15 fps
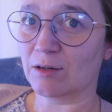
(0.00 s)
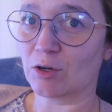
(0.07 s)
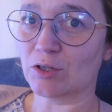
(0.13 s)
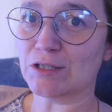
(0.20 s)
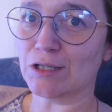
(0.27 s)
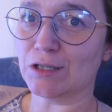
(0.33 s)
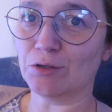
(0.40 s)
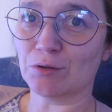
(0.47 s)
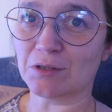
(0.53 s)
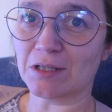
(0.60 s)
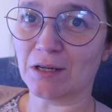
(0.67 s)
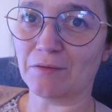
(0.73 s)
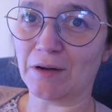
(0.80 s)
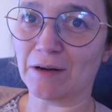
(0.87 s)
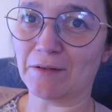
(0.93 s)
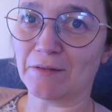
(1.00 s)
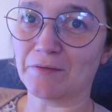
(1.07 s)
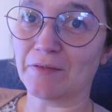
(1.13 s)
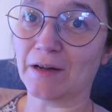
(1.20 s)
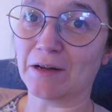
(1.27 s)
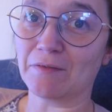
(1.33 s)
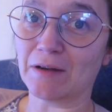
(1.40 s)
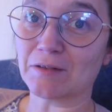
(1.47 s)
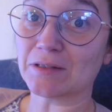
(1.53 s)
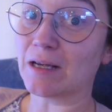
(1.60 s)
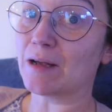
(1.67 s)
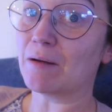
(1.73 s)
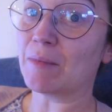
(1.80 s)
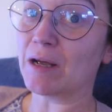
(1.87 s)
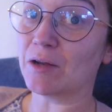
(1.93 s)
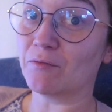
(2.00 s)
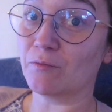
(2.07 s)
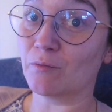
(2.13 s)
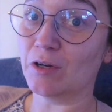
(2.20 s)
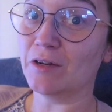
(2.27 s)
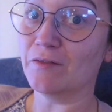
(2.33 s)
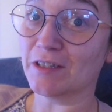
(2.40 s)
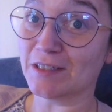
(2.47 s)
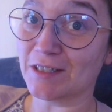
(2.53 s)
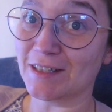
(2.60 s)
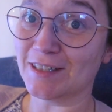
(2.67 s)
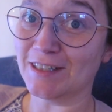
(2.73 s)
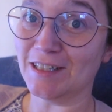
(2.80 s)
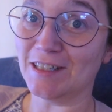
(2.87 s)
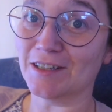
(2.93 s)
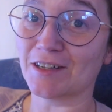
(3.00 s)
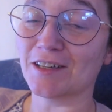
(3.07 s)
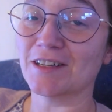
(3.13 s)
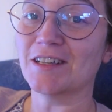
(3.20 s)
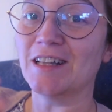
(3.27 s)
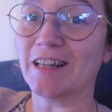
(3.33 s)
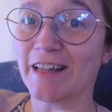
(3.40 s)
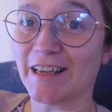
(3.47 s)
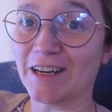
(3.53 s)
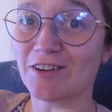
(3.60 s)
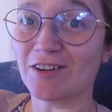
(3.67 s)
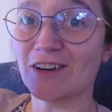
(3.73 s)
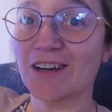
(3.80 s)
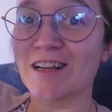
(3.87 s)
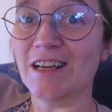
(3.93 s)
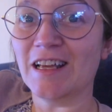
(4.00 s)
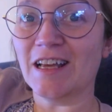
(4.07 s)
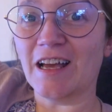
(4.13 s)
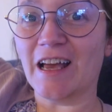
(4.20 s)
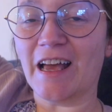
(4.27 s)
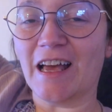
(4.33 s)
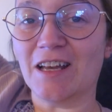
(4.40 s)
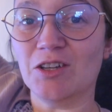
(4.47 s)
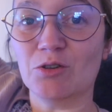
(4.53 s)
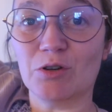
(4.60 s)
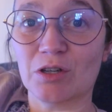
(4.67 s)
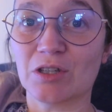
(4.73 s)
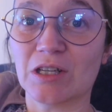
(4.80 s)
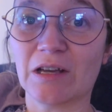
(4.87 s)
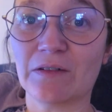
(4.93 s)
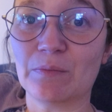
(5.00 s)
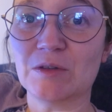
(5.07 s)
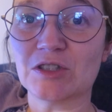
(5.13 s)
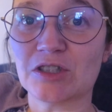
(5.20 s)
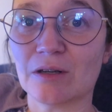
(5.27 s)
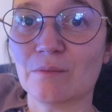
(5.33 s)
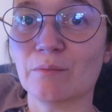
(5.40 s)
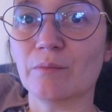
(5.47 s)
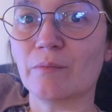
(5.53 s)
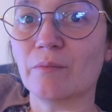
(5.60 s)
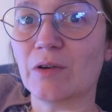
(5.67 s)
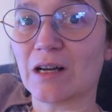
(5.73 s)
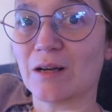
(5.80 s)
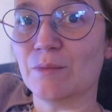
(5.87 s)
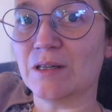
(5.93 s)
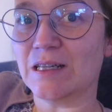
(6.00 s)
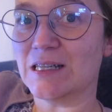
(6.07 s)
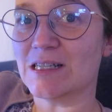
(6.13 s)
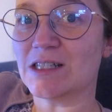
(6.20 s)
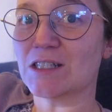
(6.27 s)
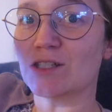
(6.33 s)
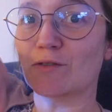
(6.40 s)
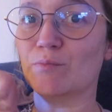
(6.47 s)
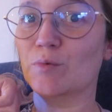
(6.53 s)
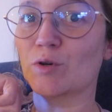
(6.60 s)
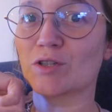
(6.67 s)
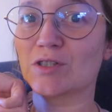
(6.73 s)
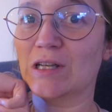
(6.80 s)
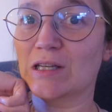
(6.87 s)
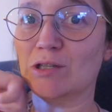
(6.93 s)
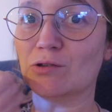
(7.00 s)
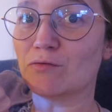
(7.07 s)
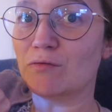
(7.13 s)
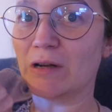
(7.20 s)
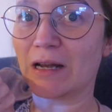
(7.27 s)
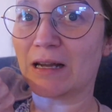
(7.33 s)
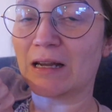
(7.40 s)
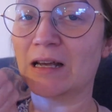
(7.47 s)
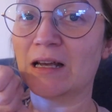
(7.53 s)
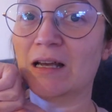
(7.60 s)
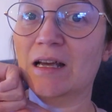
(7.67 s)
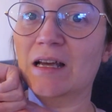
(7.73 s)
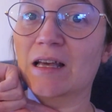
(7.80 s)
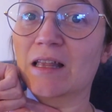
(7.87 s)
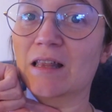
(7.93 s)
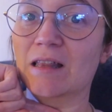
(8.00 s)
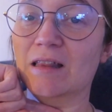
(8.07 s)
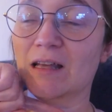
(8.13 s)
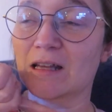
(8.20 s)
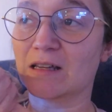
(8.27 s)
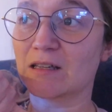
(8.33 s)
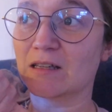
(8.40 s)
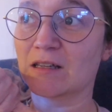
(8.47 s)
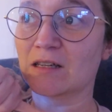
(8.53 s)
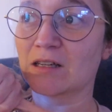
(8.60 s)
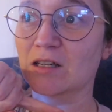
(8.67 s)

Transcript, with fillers: continue until I find, find a five star. I might revisit the year later, and you can give me some recommendations of books that you've read that